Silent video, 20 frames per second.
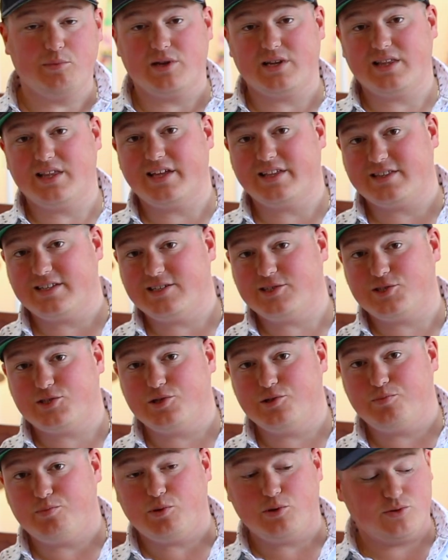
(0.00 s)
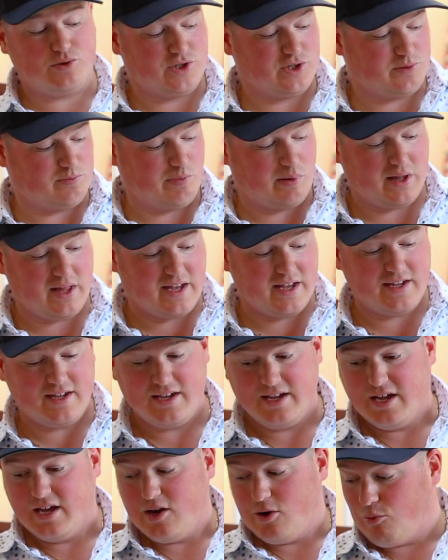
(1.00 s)
gonna let these two pooches play
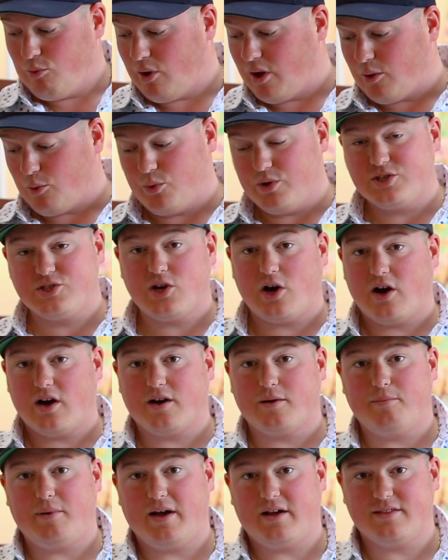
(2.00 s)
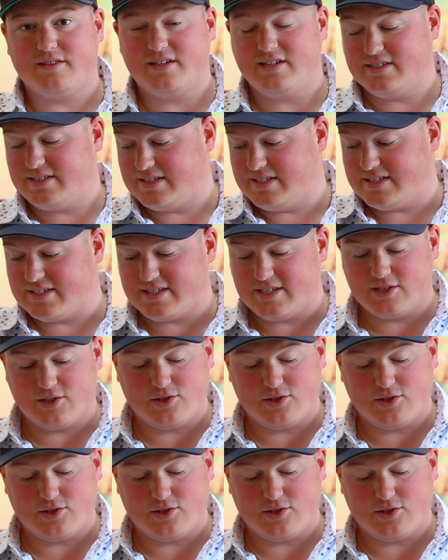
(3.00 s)
while we talk about these Disney